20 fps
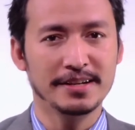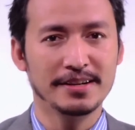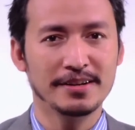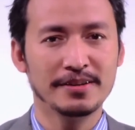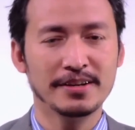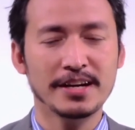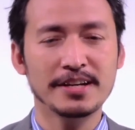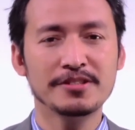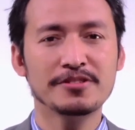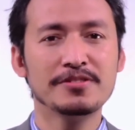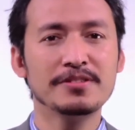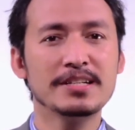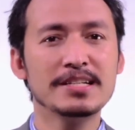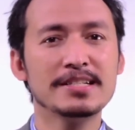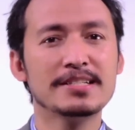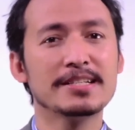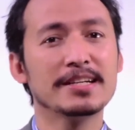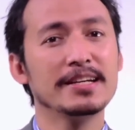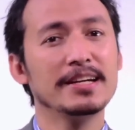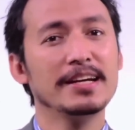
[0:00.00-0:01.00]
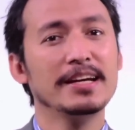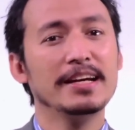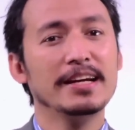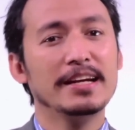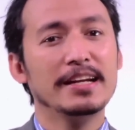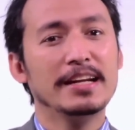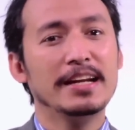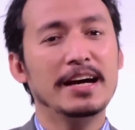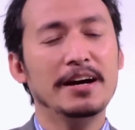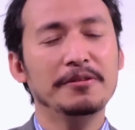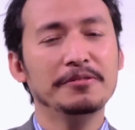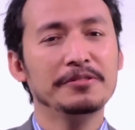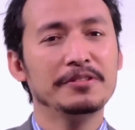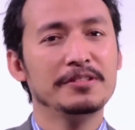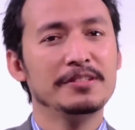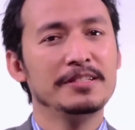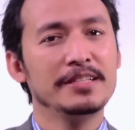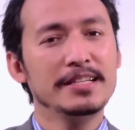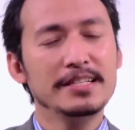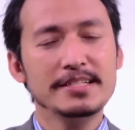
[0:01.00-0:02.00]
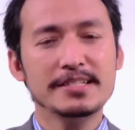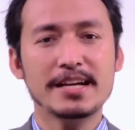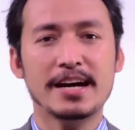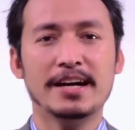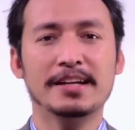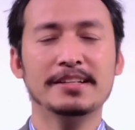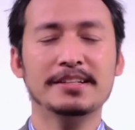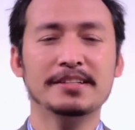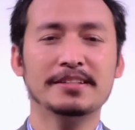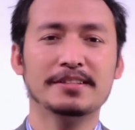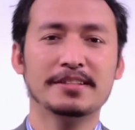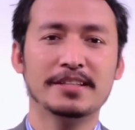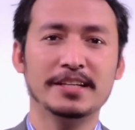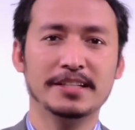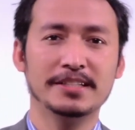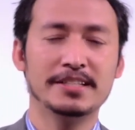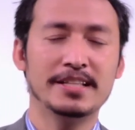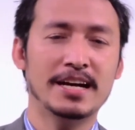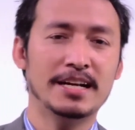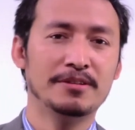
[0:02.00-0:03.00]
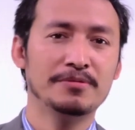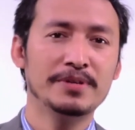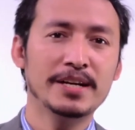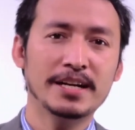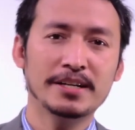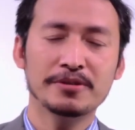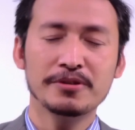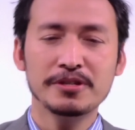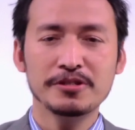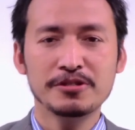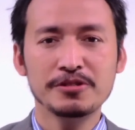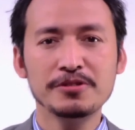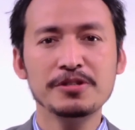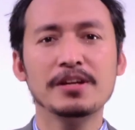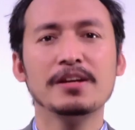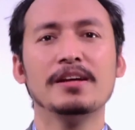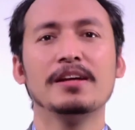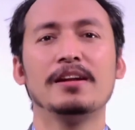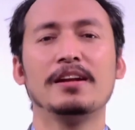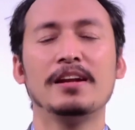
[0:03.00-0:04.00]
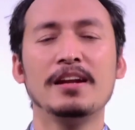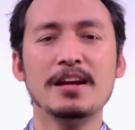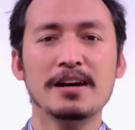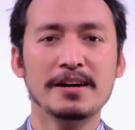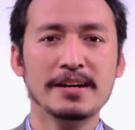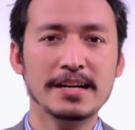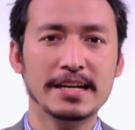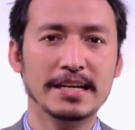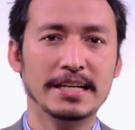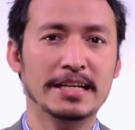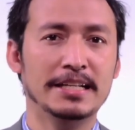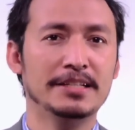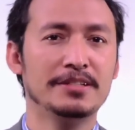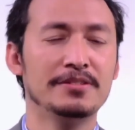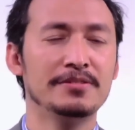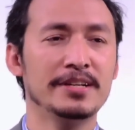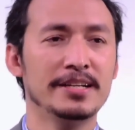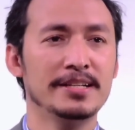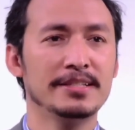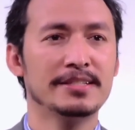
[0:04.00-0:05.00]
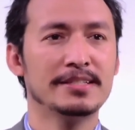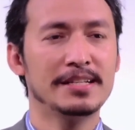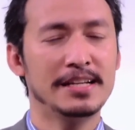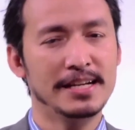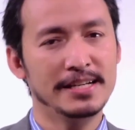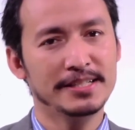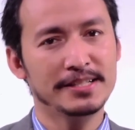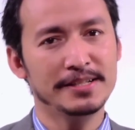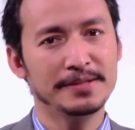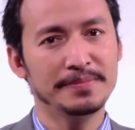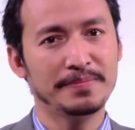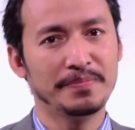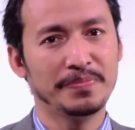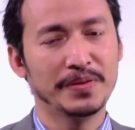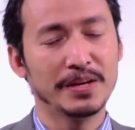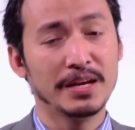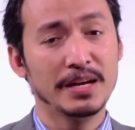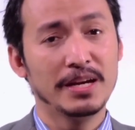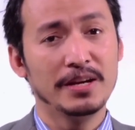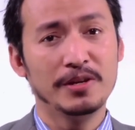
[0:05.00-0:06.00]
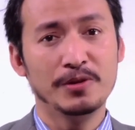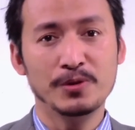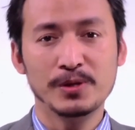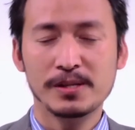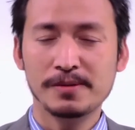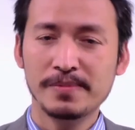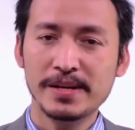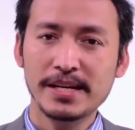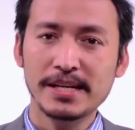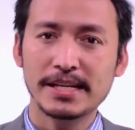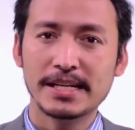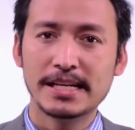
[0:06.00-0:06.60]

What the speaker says: Okay students, now these are the things that we are going to learn in today's lesson. You will be